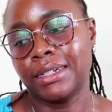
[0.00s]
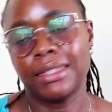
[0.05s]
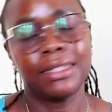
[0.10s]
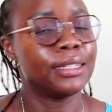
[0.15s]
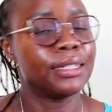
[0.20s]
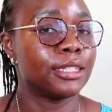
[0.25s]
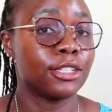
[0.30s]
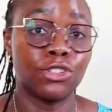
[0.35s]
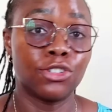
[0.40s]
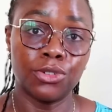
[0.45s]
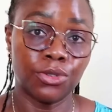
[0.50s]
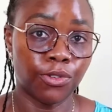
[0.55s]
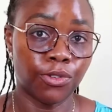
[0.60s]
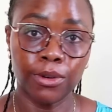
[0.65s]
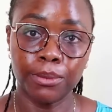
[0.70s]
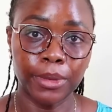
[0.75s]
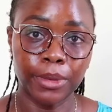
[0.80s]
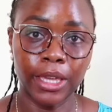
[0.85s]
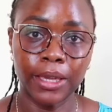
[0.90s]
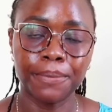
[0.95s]
This is not
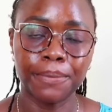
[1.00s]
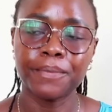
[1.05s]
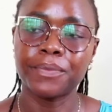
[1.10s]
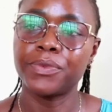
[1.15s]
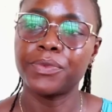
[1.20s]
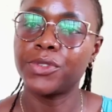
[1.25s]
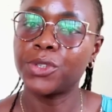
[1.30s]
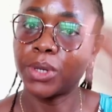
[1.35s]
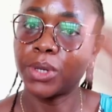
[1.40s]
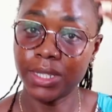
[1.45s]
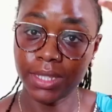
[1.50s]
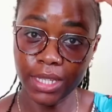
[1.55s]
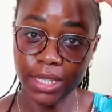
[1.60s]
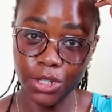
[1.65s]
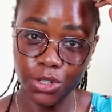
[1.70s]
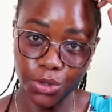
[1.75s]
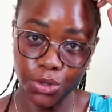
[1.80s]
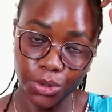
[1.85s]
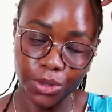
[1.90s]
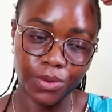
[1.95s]
for me. So I
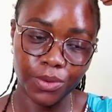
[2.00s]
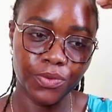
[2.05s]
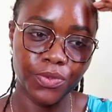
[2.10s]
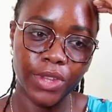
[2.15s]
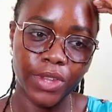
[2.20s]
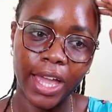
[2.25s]
said no.